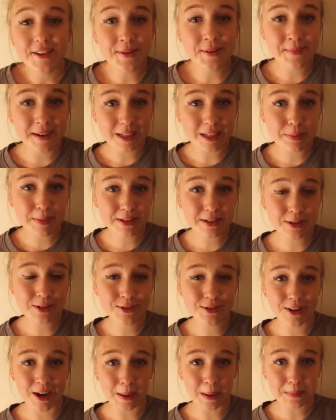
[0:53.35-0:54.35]
You must be
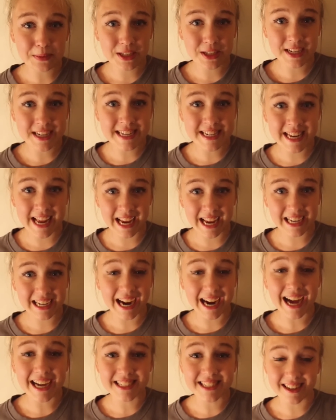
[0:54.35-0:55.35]
subscribed to Nick
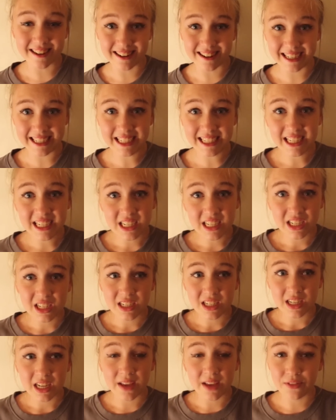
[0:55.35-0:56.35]
and I
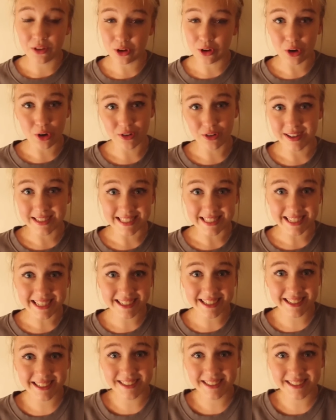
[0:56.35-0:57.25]
if you're not already.